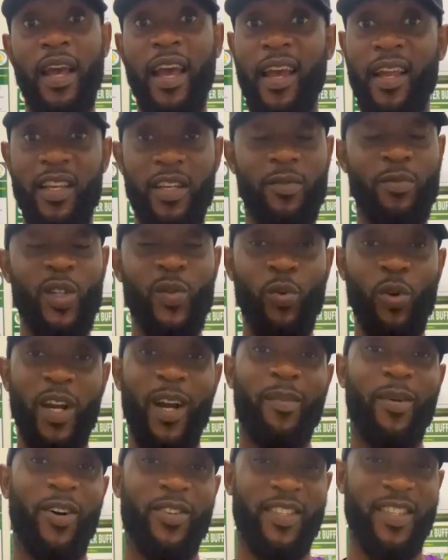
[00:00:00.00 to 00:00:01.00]
and we
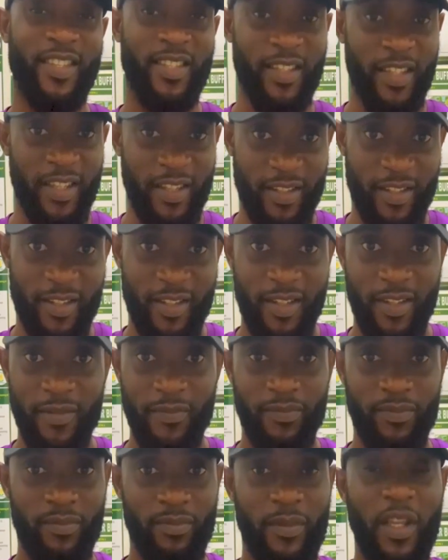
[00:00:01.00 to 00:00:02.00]
spoke about yeast.
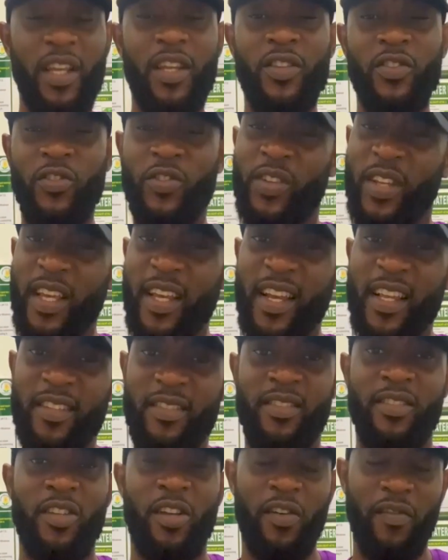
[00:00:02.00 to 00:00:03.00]
Today,
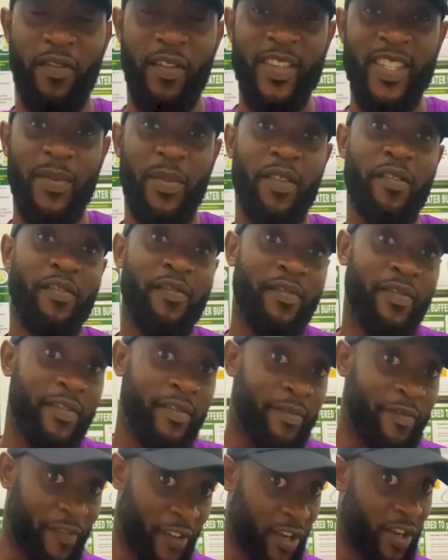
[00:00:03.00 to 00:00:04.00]
let's delve a little bit
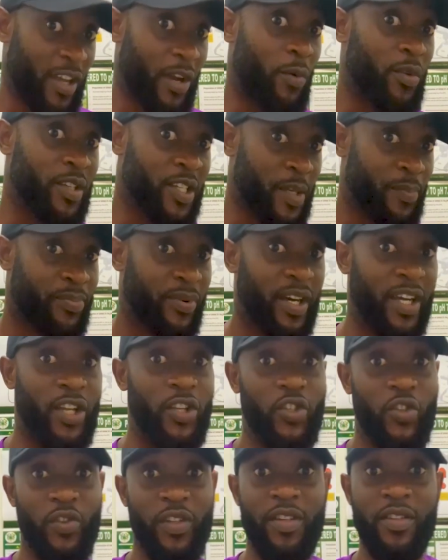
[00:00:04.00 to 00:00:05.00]
further or deeper
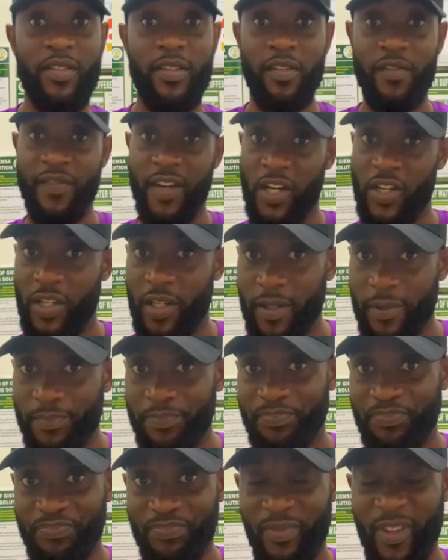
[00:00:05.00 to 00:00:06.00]
into yeast infection.
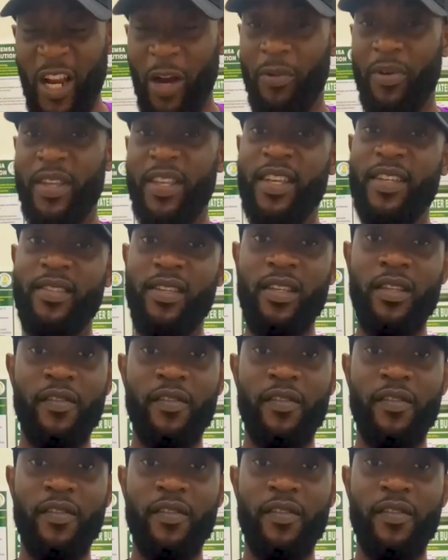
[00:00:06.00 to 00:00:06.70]
Now, yeast